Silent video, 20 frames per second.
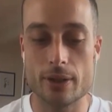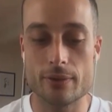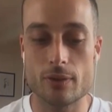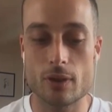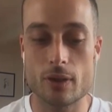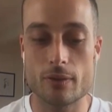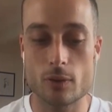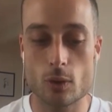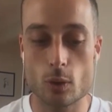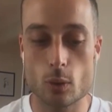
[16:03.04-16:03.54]
I've
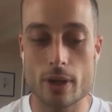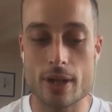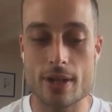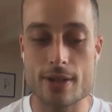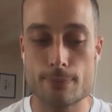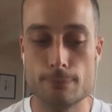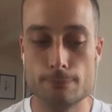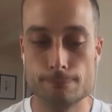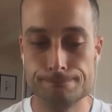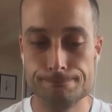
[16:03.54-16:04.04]
always
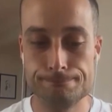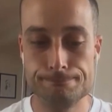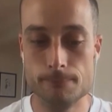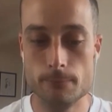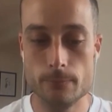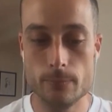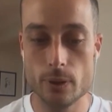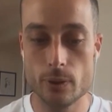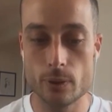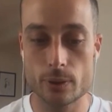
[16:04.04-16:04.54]

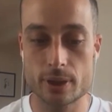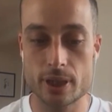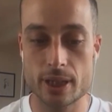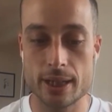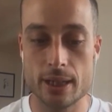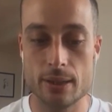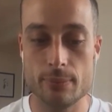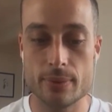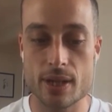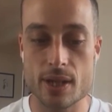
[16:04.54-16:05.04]
looked
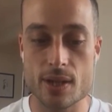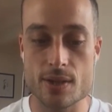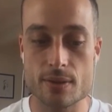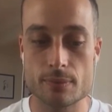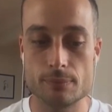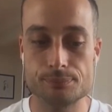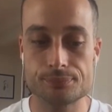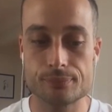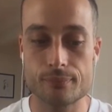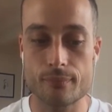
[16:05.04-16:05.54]
at him
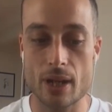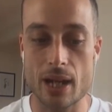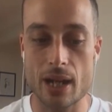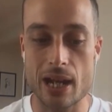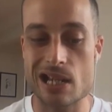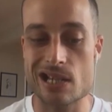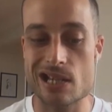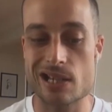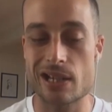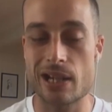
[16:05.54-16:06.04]
as
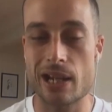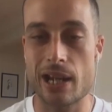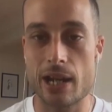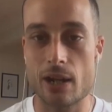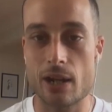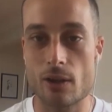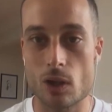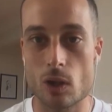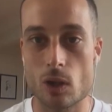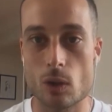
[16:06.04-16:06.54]
a
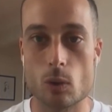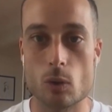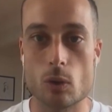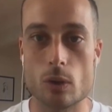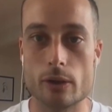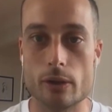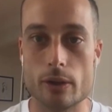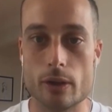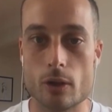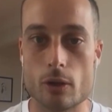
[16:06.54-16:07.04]
hero
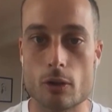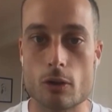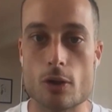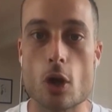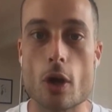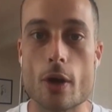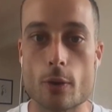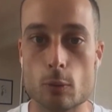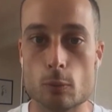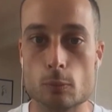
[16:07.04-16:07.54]
or an
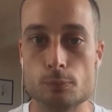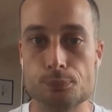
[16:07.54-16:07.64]
idol.